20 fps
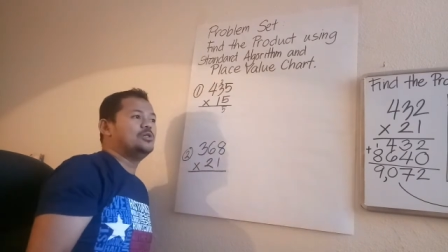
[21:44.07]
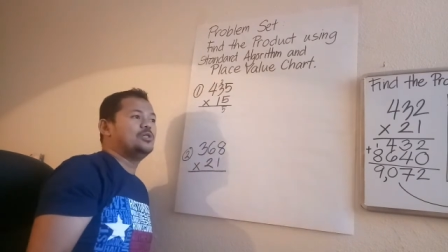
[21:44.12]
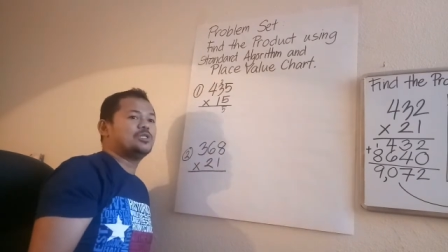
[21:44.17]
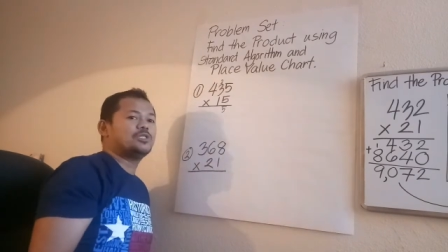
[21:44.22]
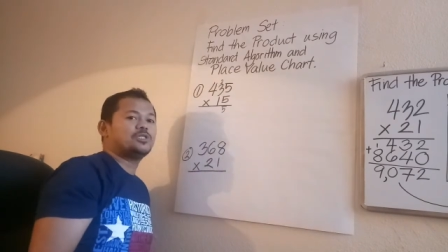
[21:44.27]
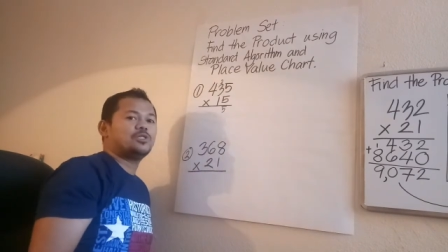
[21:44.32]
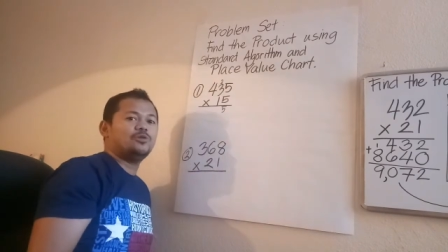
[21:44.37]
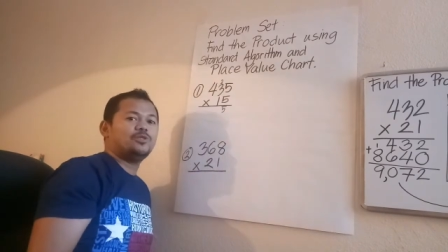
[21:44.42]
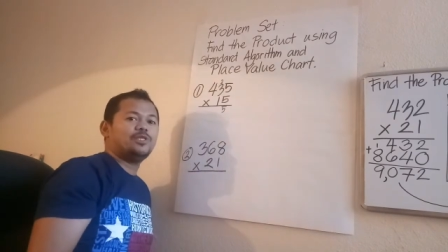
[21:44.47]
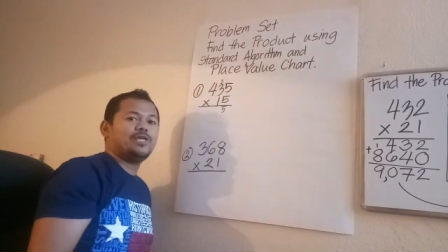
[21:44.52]

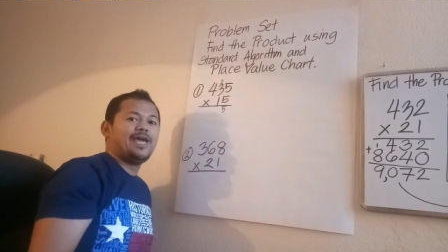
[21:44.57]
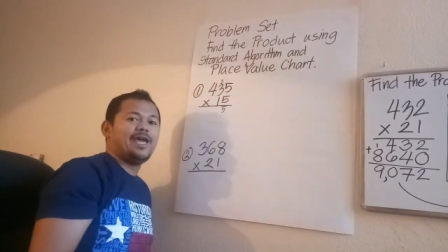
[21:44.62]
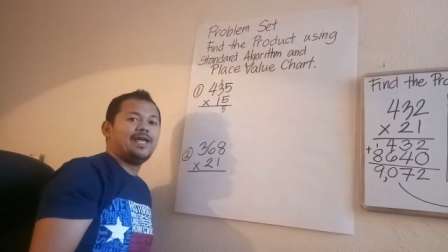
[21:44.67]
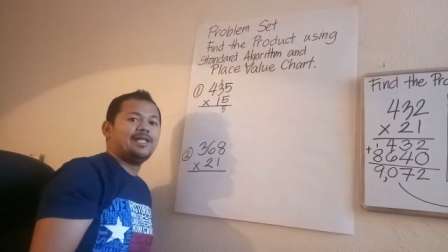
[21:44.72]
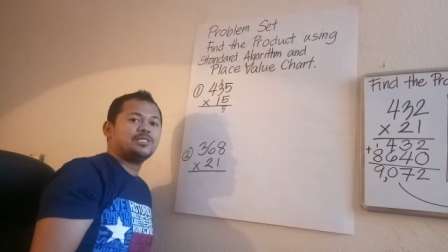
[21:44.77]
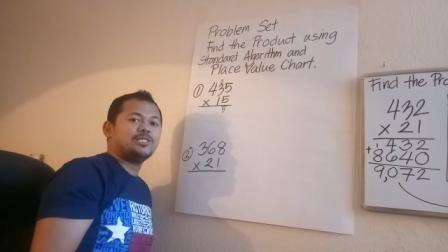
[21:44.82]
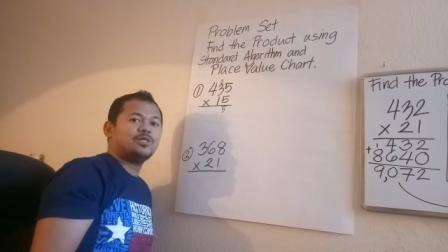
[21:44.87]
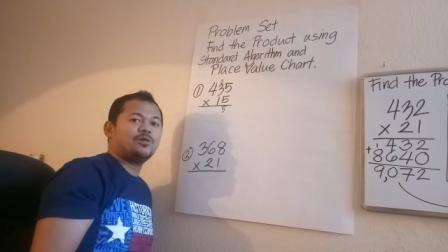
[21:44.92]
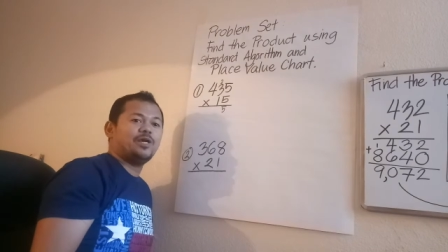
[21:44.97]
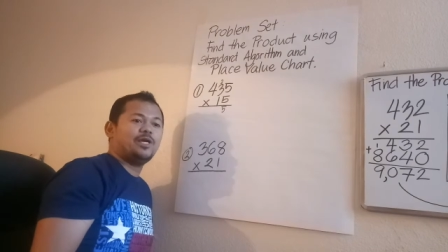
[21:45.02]
So the
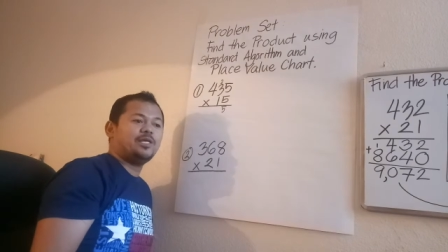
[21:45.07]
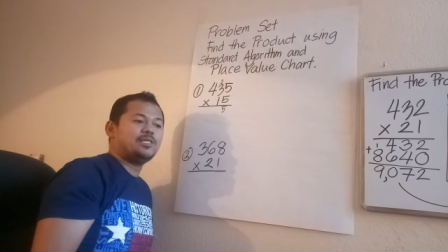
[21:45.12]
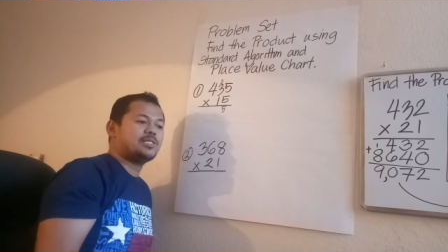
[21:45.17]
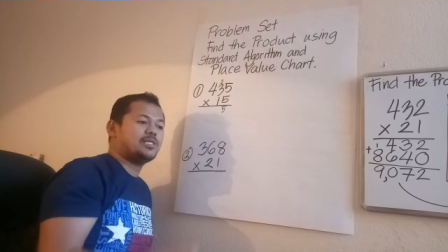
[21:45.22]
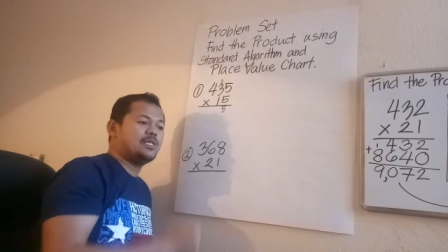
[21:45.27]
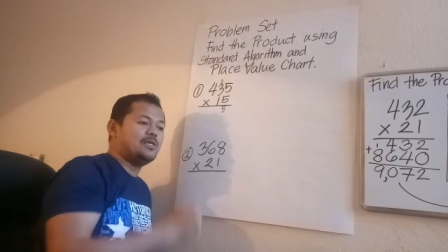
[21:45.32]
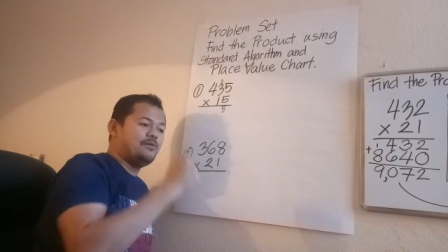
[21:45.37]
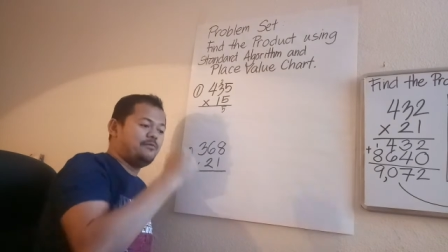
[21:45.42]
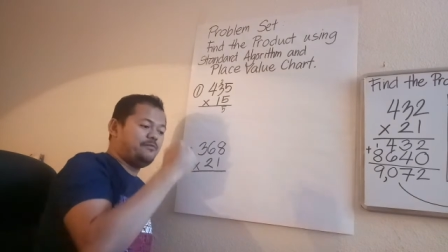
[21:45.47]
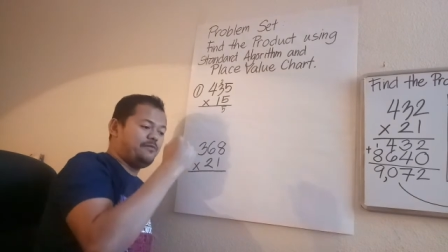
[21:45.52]
answer
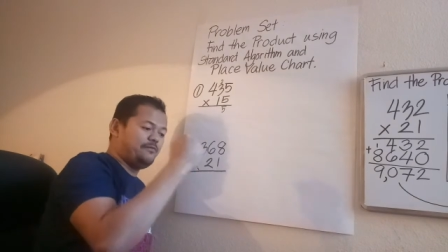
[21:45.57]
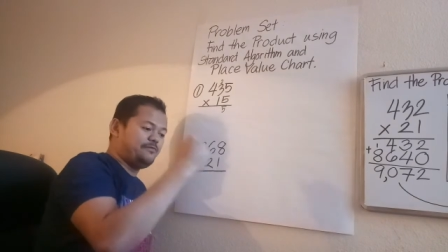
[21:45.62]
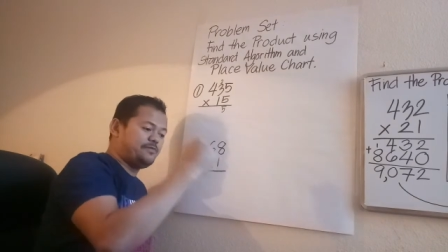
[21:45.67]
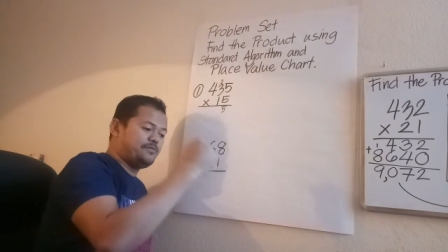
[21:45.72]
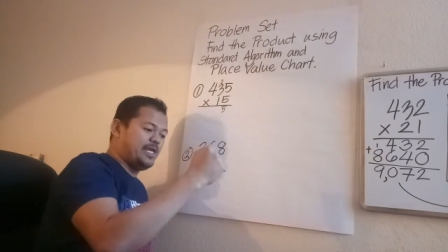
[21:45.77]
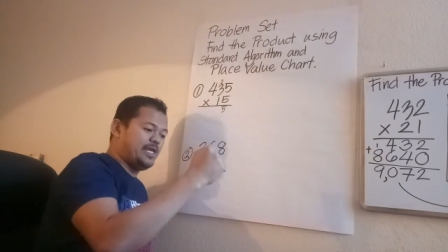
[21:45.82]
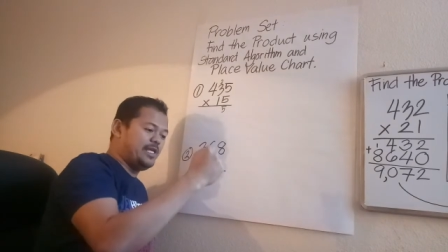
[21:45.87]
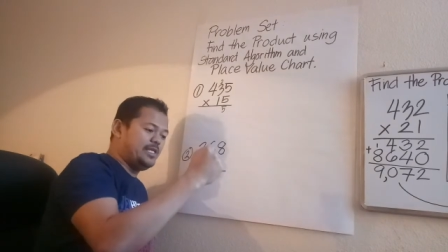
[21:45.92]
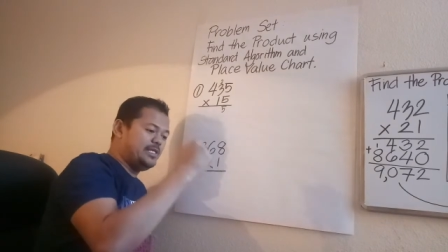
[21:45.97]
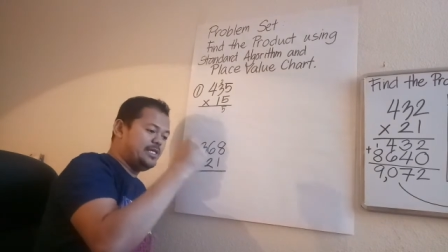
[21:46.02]
is
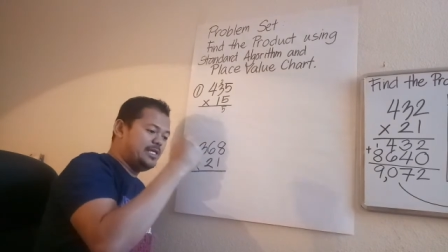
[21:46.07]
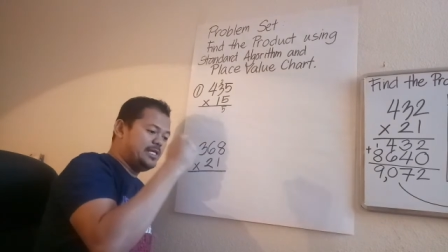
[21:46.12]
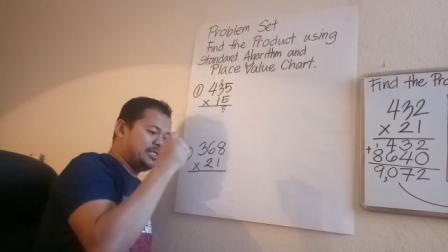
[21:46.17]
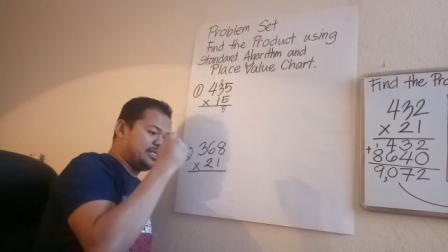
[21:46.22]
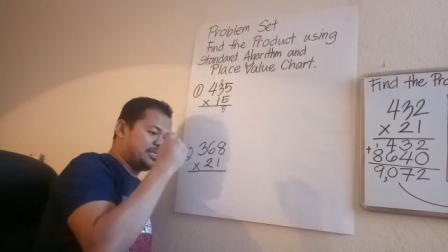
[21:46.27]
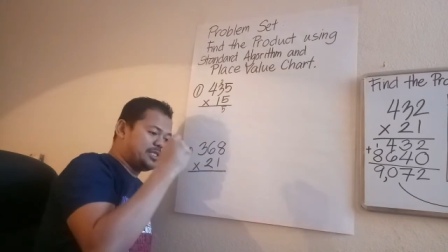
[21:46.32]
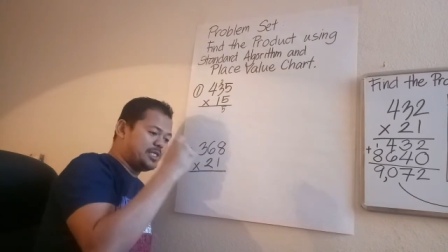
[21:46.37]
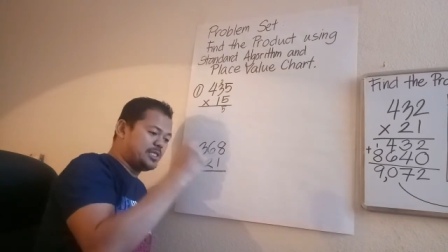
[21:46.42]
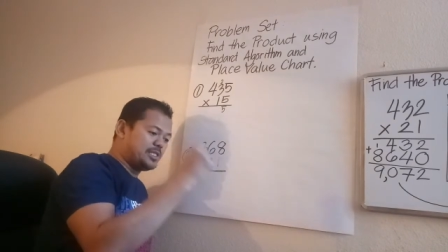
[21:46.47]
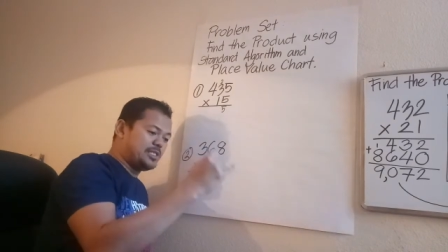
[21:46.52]
15,
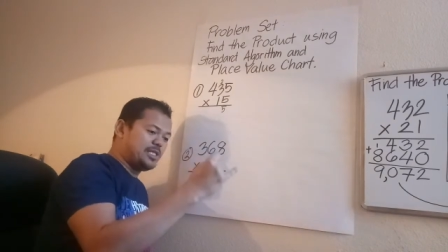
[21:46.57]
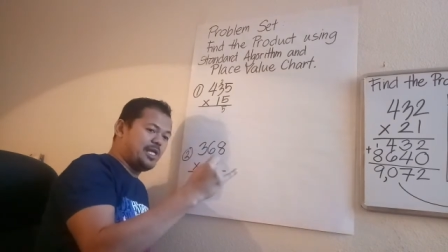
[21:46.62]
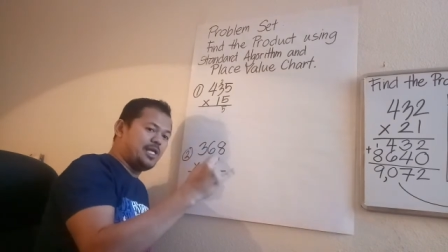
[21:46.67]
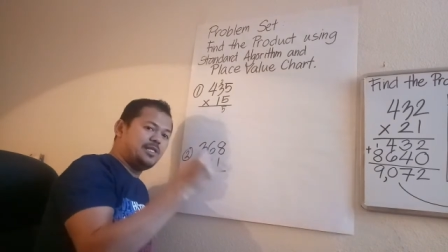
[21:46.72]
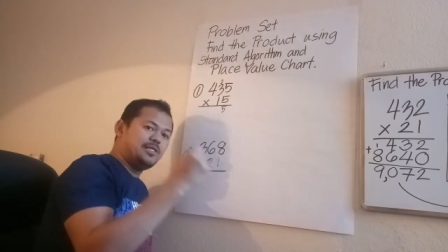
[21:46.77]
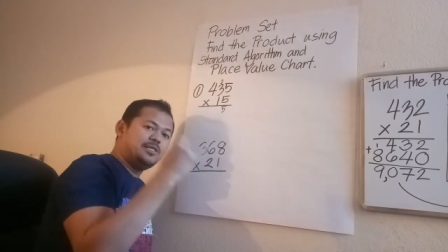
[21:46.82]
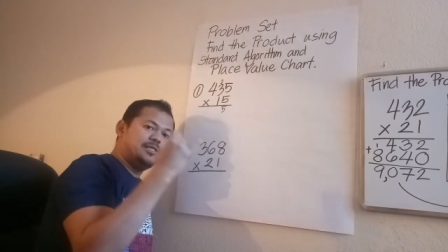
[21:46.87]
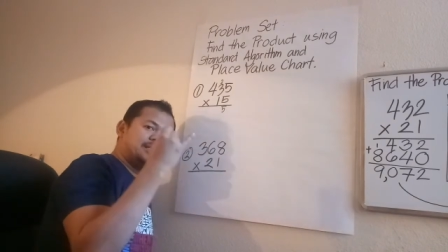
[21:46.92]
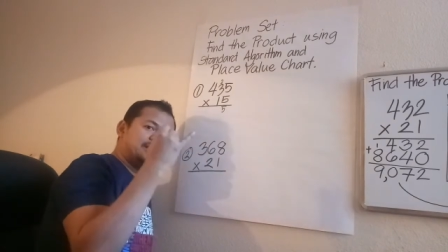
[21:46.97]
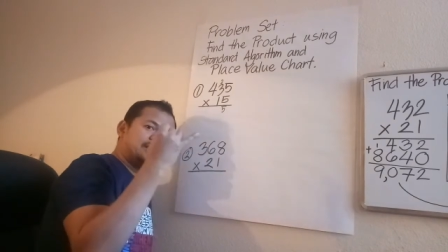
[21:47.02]

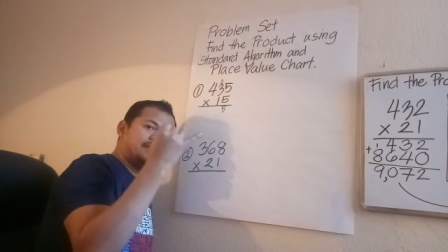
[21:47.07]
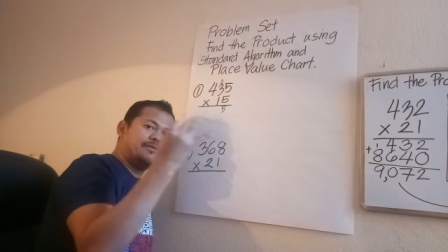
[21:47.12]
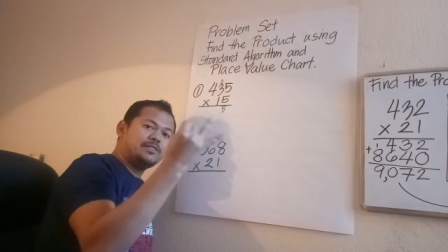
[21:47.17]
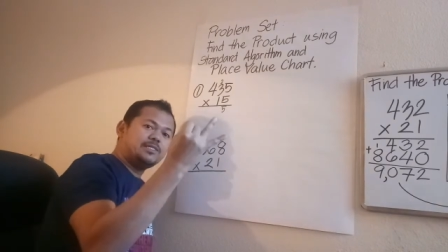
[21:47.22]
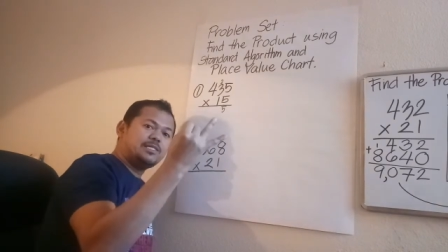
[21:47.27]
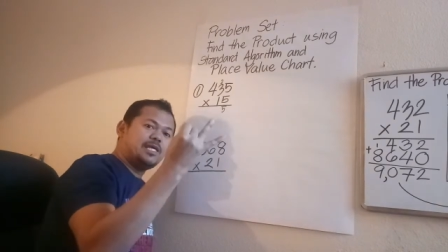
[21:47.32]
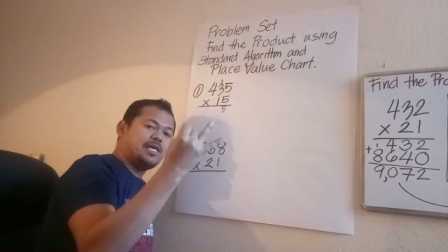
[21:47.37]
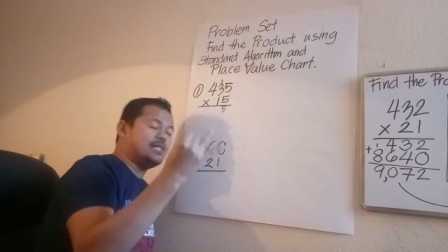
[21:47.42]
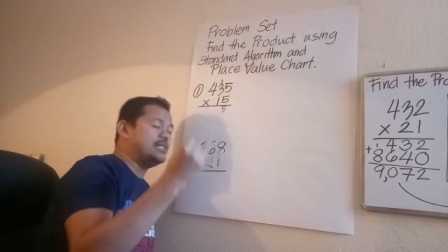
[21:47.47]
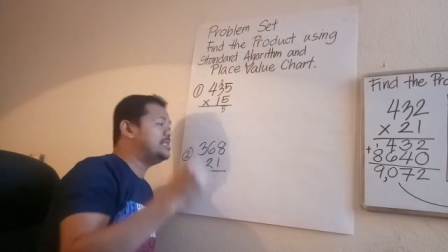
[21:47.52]
16,
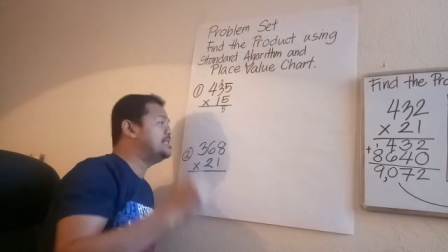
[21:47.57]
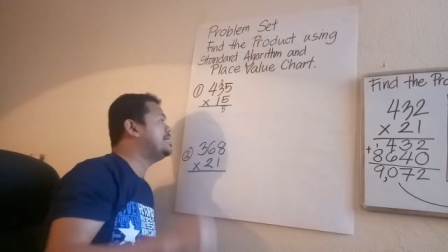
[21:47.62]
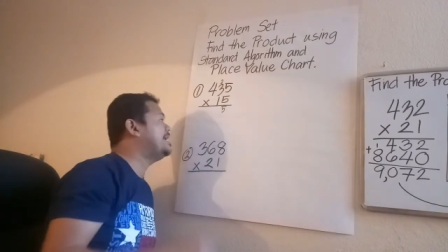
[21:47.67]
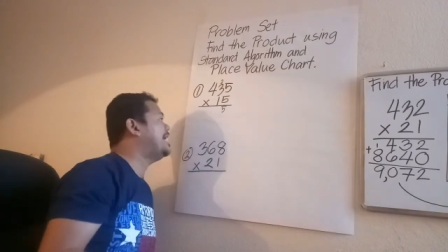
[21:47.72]
17.